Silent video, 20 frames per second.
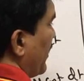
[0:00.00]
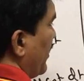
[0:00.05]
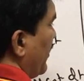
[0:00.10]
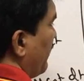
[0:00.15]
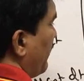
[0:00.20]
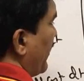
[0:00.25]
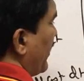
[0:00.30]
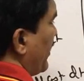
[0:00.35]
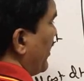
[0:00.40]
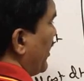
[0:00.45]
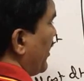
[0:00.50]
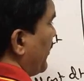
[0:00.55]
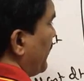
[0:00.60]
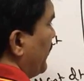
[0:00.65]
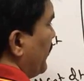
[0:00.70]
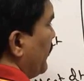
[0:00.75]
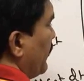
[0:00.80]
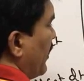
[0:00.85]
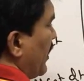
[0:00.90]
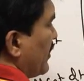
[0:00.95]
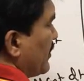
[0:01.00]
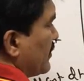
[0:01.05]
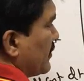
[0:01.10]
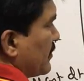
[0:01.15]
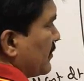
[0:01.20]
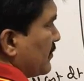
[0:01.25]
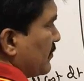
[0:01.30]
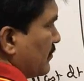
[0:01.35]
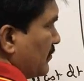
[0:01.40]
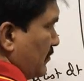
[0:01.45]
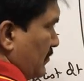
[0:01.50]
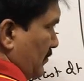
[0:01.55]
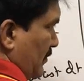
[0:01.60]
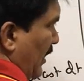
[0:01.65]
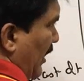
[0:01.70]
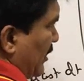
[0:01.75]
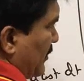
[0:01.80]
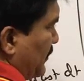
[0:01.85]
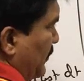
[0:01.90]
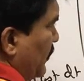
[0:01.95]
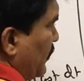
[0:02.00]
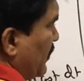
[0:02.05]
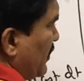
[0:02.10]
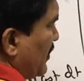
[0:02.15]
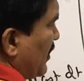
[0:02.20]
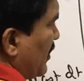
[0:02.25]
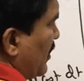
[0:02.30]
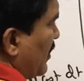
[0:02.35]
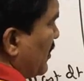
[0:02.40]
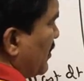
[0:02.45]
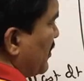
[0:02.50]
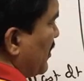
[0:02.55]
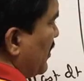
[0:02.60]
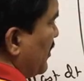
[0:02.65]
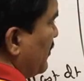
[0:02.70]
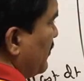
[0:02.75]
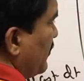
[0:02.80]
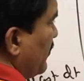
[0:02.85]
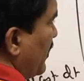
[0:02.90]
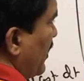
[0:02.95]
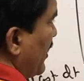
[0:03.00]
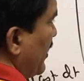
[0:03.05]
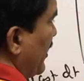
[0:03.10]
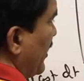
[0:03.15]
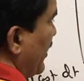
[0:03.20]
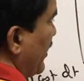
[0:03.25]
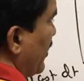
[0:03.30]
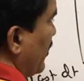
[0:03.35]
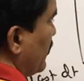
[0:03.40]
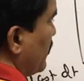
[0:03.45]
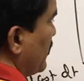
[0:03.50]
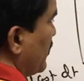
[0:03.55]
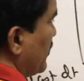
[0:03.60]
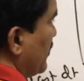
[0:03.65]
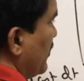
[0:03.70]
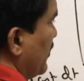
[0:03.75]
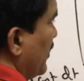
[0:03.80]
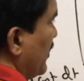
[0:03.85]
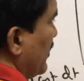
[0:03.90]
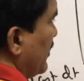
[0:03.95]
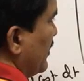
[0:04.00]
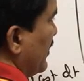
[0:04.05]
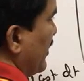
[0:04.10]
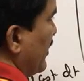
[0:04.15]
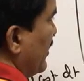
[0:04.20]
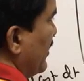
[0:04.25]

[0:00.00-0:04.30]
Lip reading: If I take mu as mu is constant, we can take it out, then